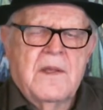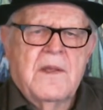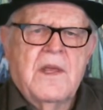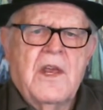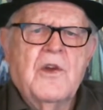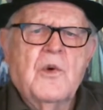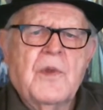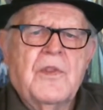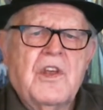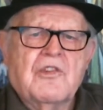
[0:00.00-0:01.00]
Here
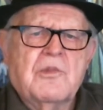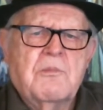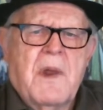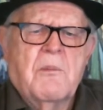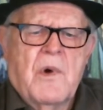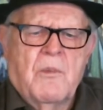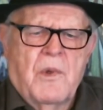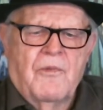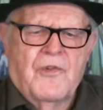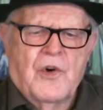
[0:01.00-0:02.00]
in this
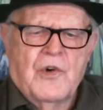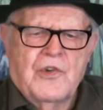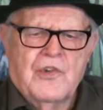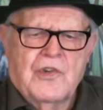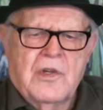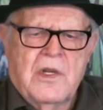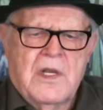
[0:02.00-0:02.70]
memorable verse,